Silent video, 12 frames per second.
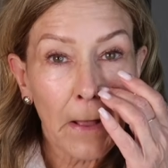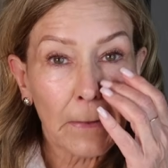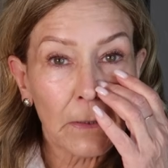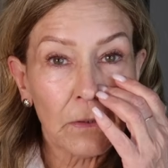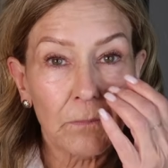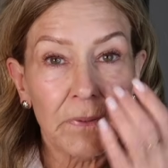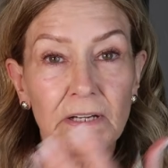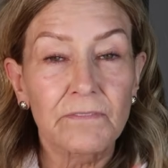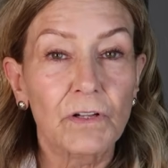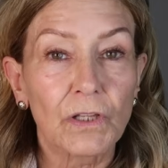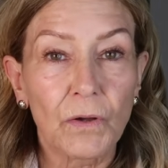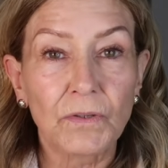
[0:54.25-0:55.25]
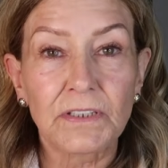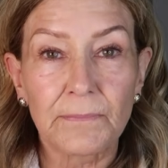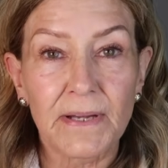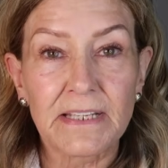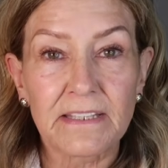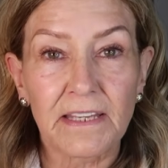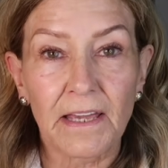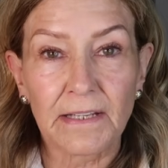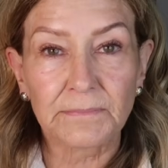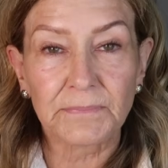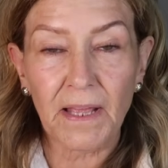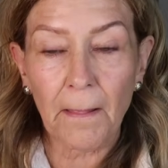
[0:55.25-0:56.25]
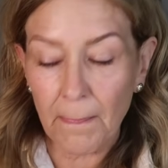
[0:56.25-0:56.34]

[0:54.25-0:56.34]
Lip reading: a little bit of glow to my skin.